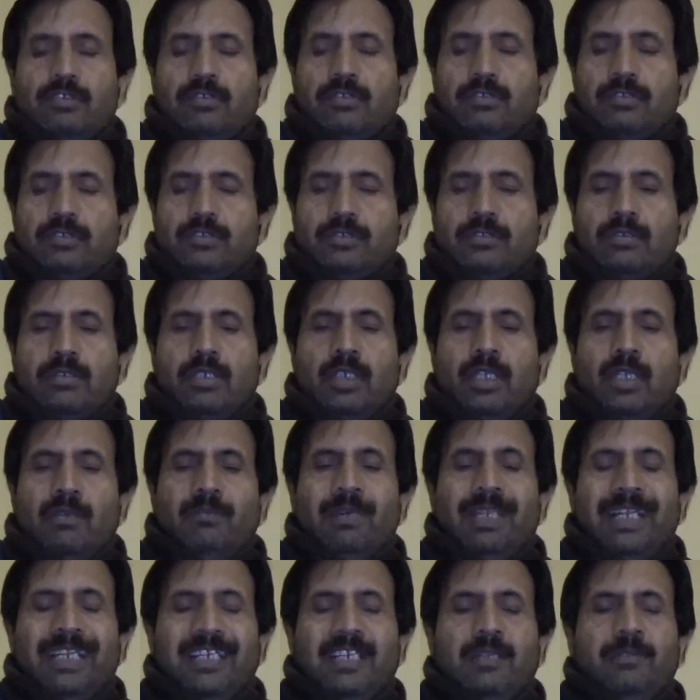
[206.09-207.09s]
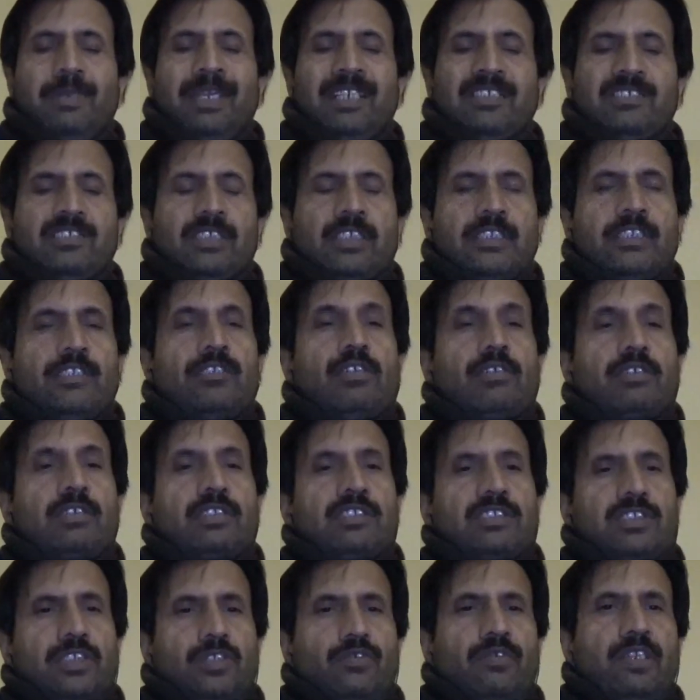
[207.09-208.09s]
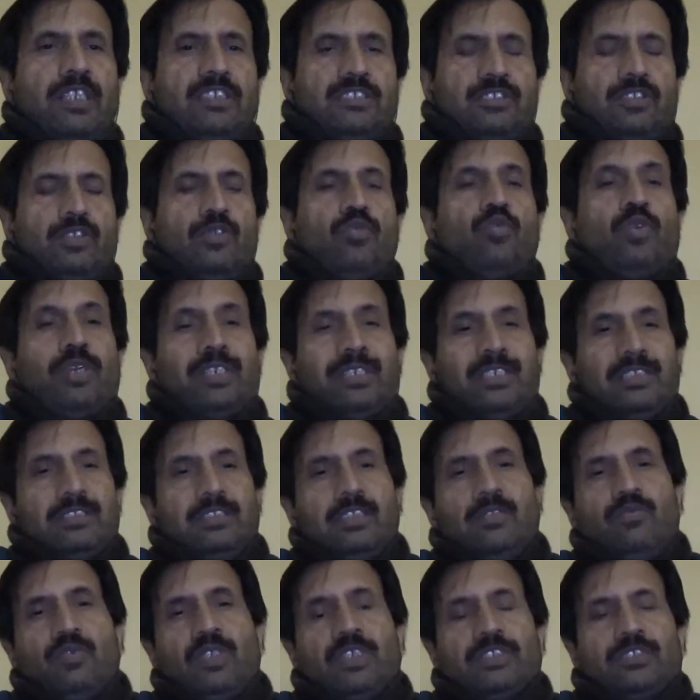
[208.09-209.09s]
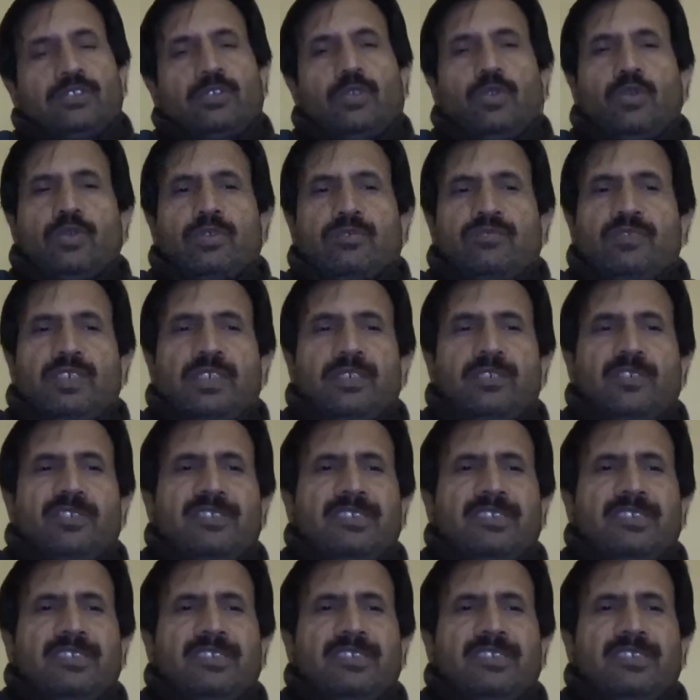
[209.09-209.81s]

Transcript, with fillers: So well, it depends on the doctor's request, what does he wants to look for,